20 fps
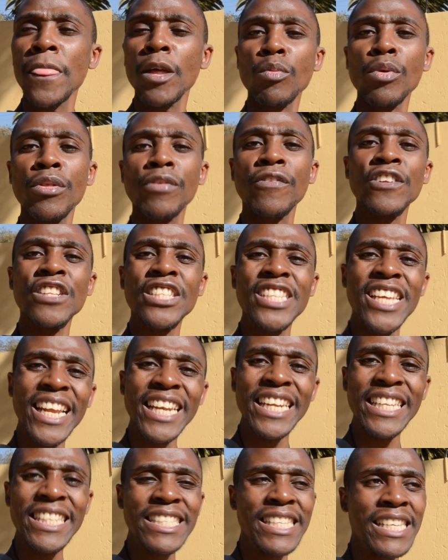with
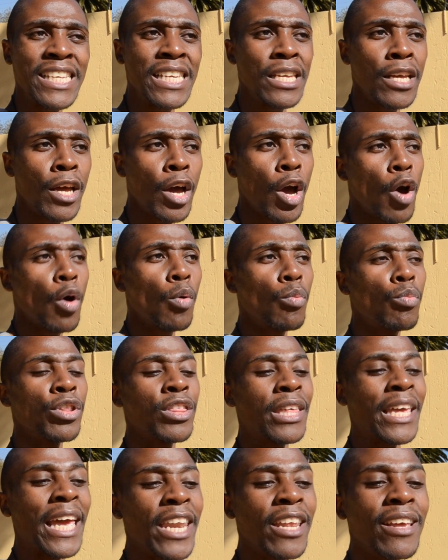fertility,
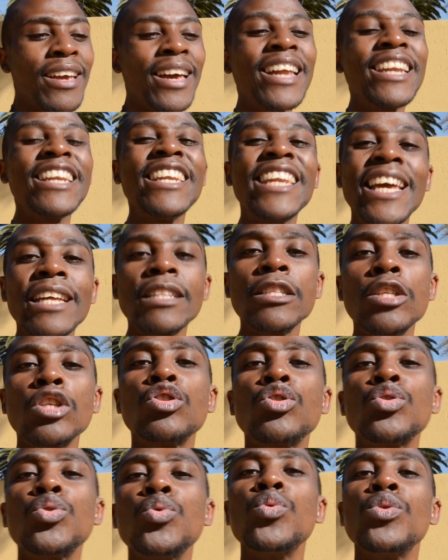with getting
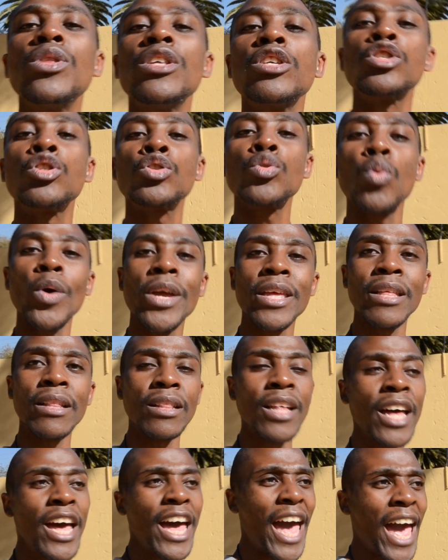connected to the soil
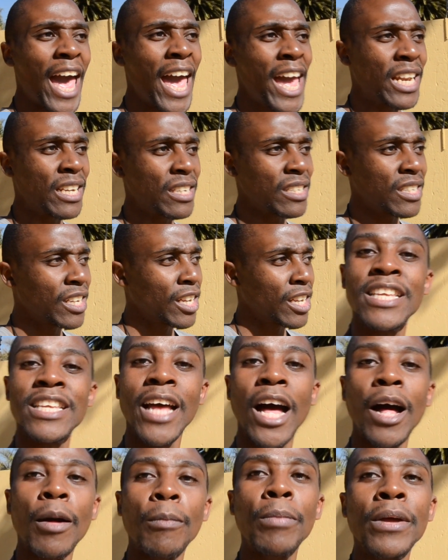and
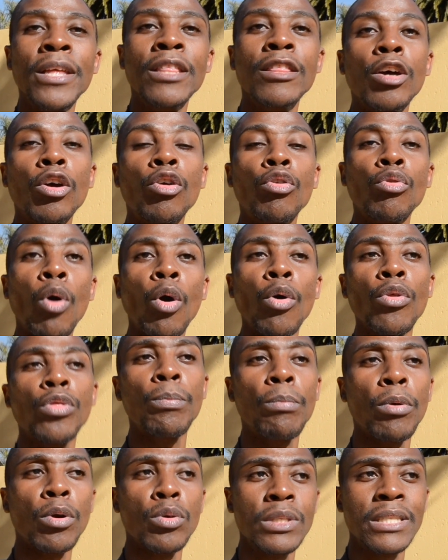helping the
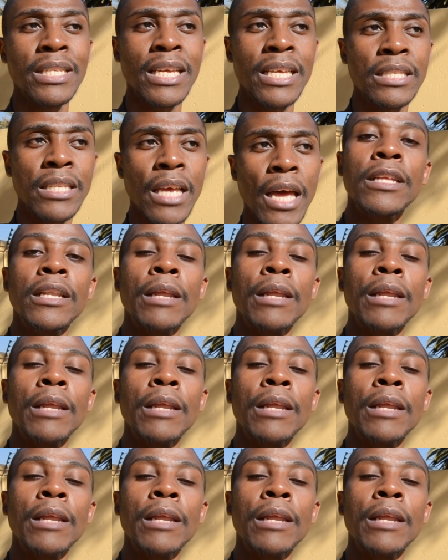growth process,